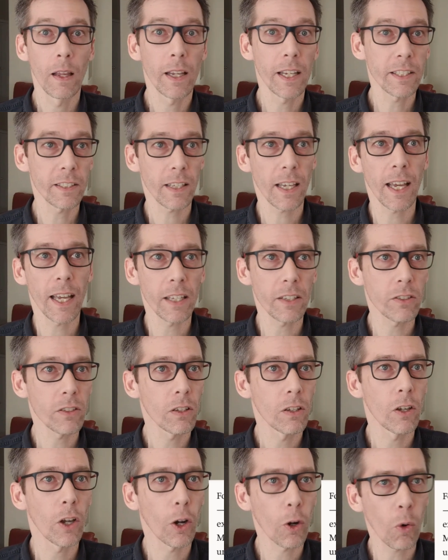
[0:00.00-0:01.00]
He says,
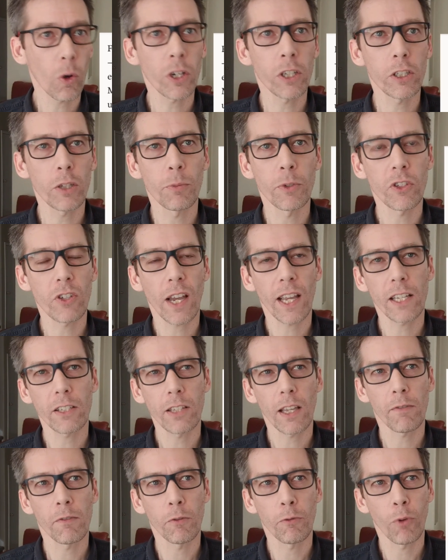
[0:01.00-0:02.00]
according to Mosiah
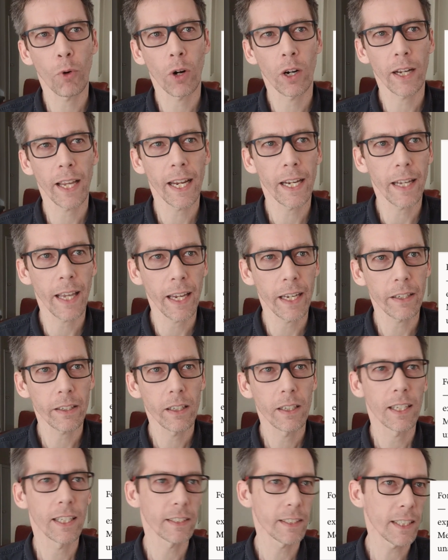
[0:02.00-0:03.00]
7:4 and 8:8,
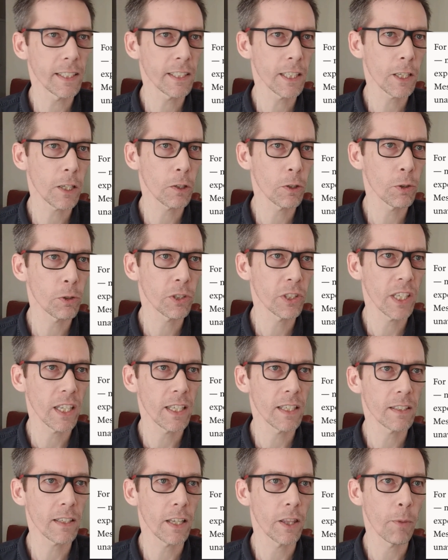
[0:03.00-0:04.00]
it's easy to lose
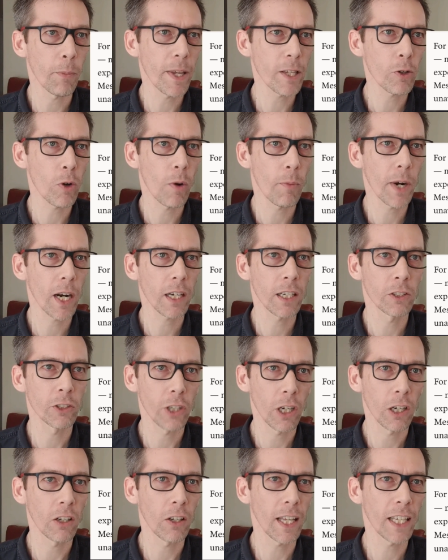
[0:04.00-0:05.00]
cities in the Mesoamerican
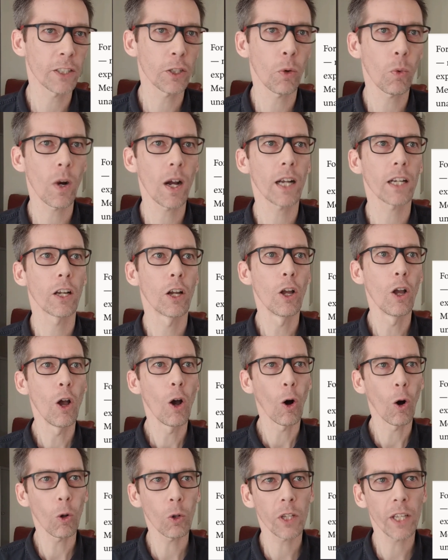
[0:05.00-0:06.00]
jungle and to walk
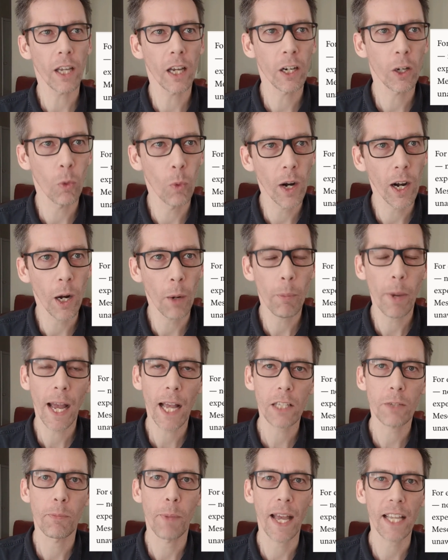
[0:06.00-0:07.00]
wholly unaware
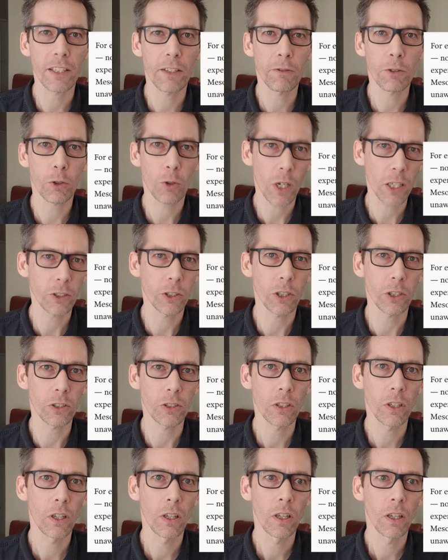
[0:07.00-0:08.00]
past massive structures.